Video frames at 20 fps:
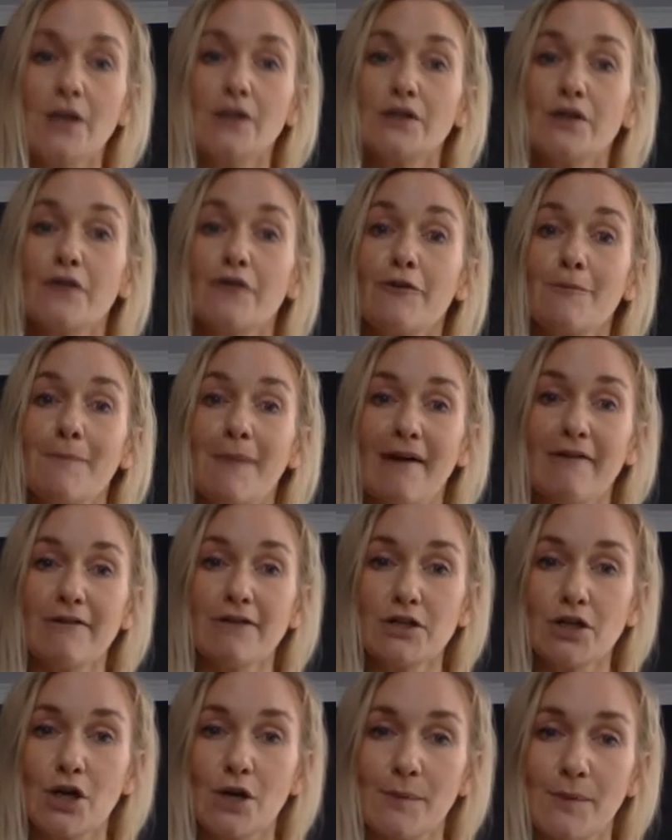So for a
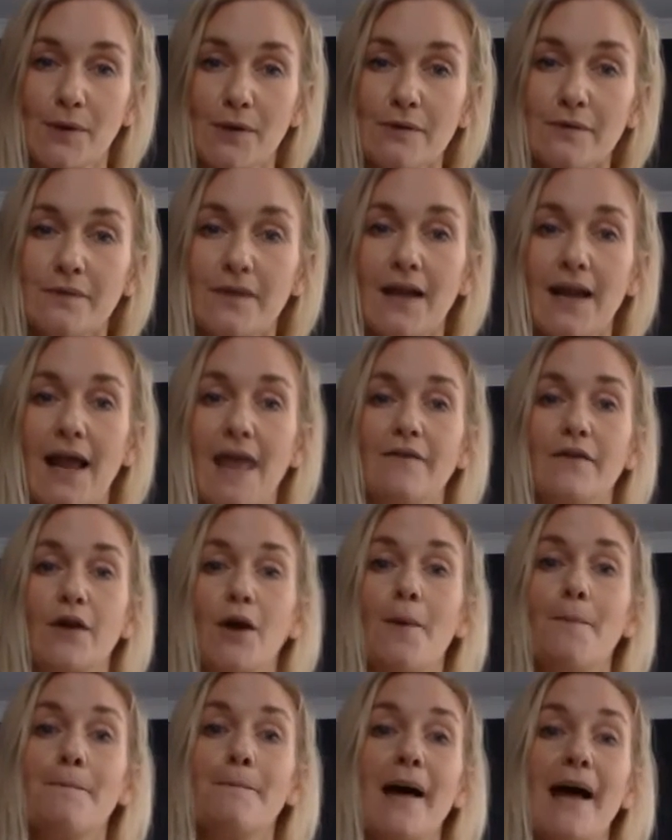married couple, they'll have a
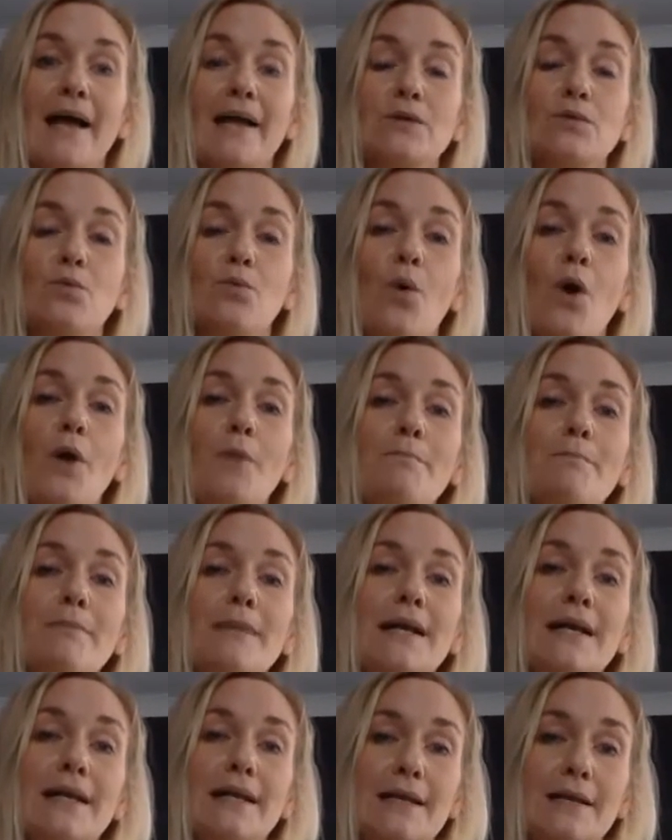combined £1
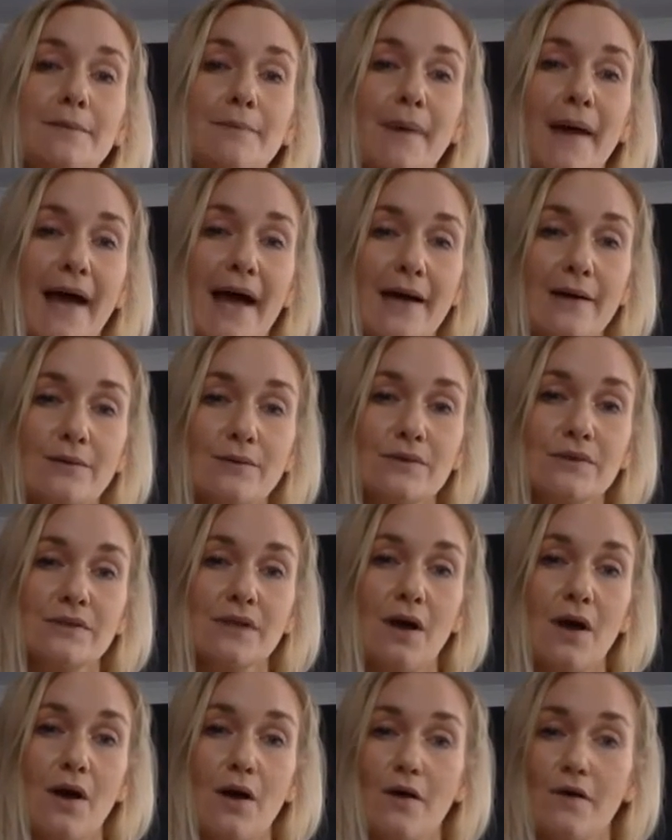million
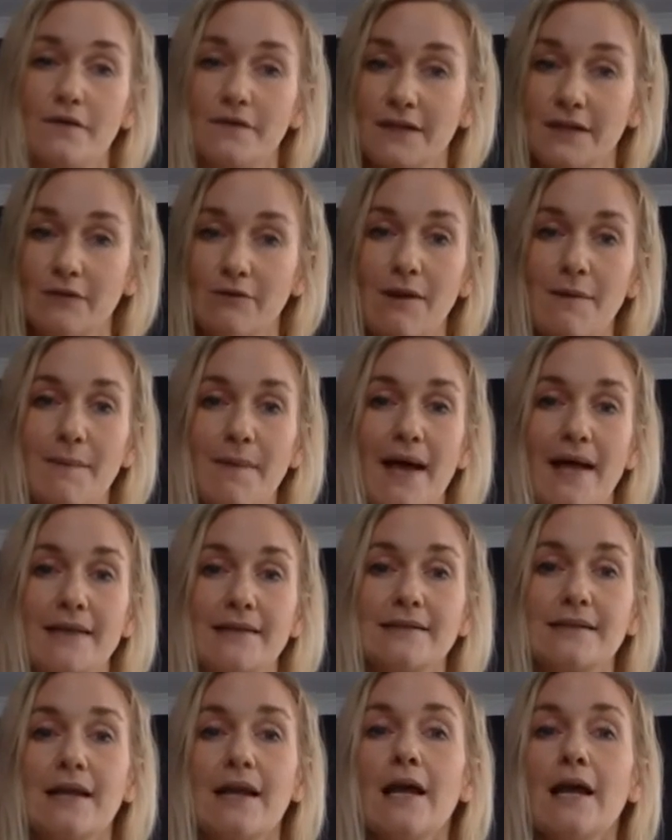of nil rate
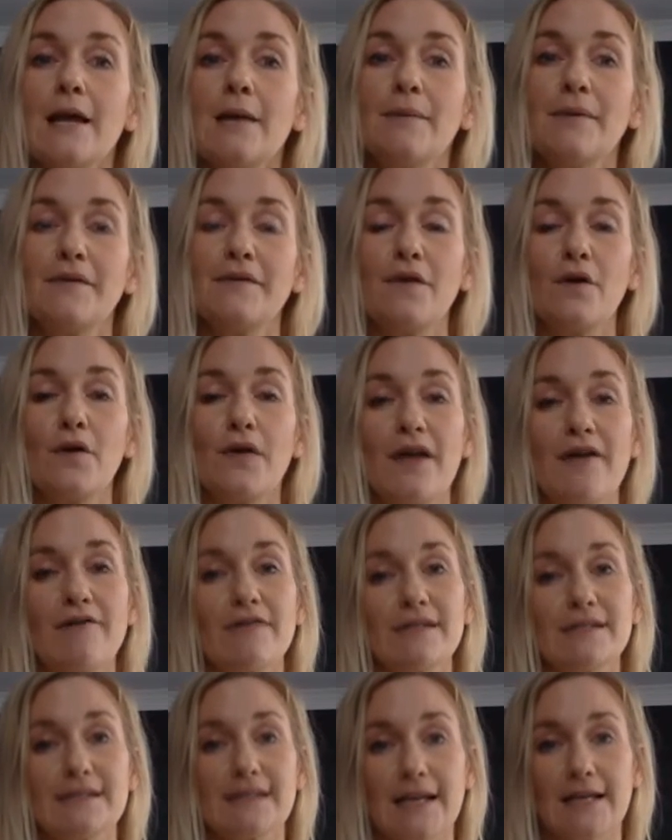bands before their
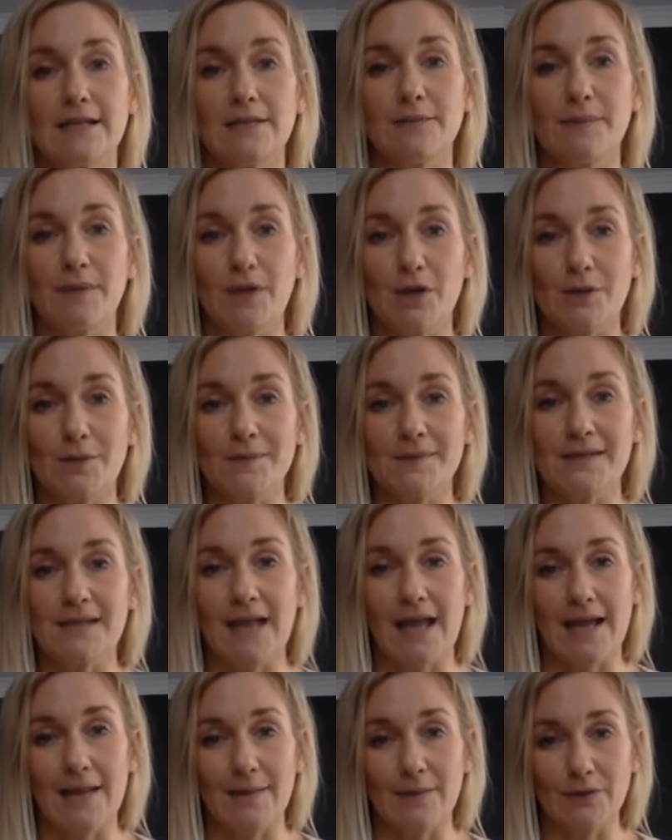estate becomes
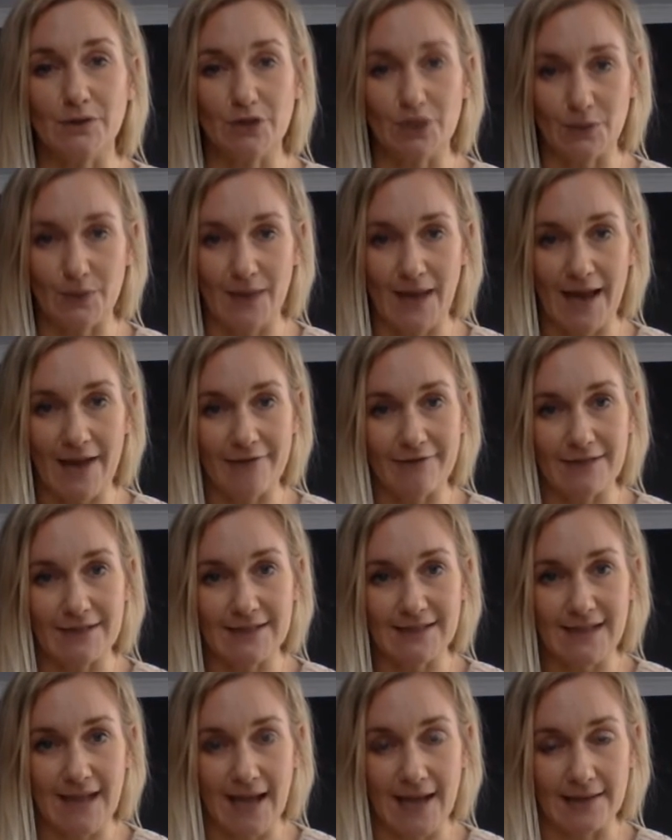liable to
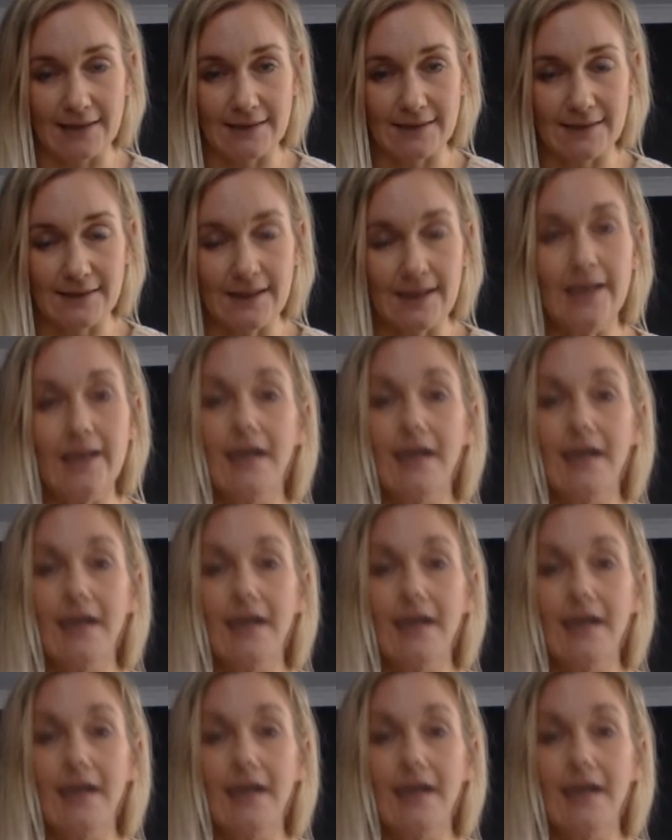inheritance tax.